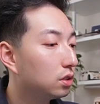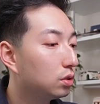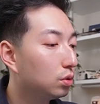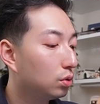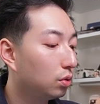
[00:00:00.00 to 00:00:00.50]

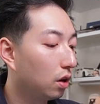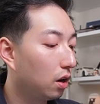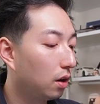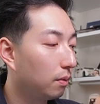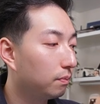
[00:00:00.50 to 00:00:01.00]

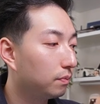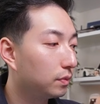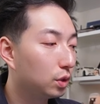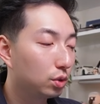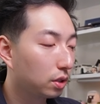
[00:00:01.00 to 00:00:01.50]
to
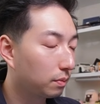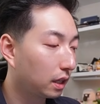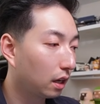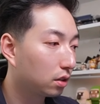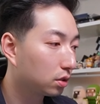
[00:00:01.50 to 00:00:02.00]
do
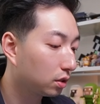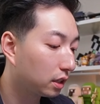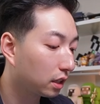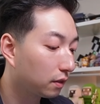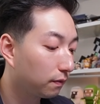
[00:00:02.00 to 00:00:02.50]
something else. So you
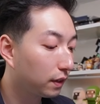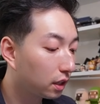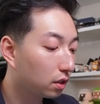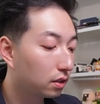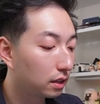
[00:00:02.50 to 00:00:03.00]
can
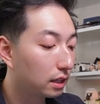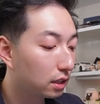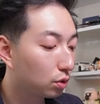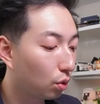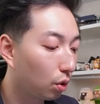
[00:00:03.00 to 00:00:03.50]
configure
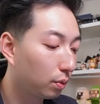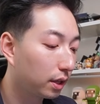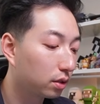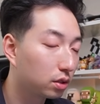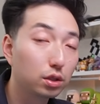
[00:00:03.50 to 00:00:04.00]
this scroll
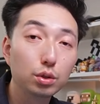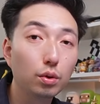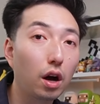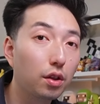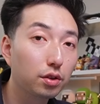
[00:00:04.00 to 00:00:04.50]
wheel to
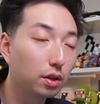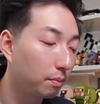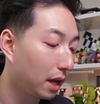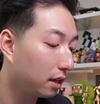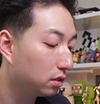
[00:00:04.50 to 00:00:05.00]
do other
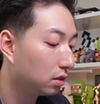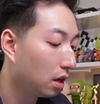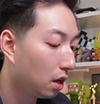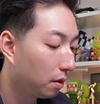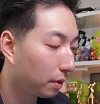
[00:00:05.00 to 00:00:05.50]
commands.
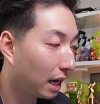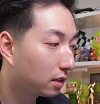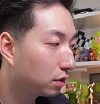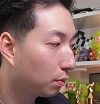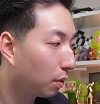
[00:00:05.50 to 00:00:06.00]
But at
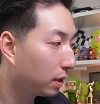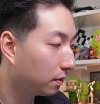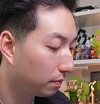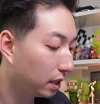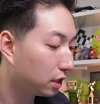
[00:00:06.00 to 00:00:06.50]
this
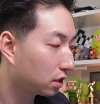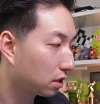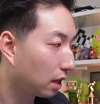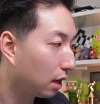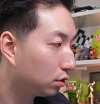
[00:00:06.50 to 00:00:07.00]
moment, it just
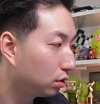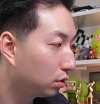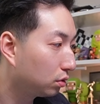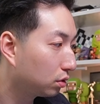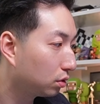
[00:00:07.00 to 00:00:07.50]
allows
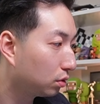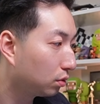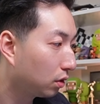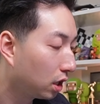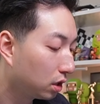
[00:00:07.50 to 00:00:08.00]
you
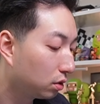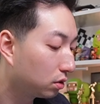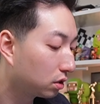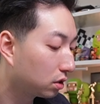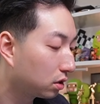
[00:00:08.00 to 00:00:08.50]
to
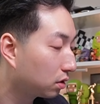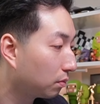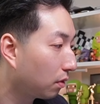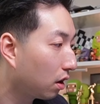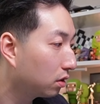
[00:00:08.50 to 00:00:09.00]
use the
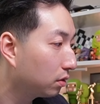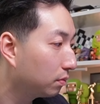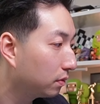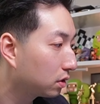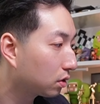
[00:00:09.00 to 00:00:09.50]
system
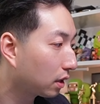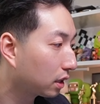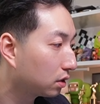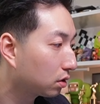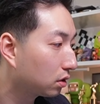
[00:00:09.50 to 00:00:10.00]
volume. So I
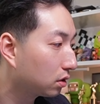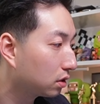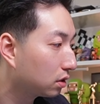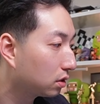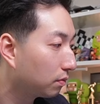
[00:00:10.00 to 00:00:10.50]
can turn the
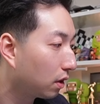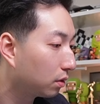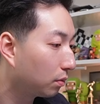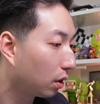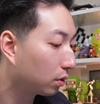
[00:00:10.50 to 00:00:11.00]
system
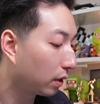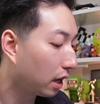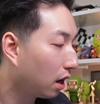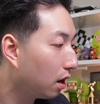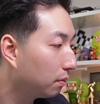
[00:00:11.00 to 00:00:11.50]
volume all the
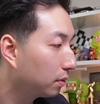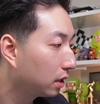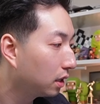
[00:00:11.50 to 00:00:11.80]
way up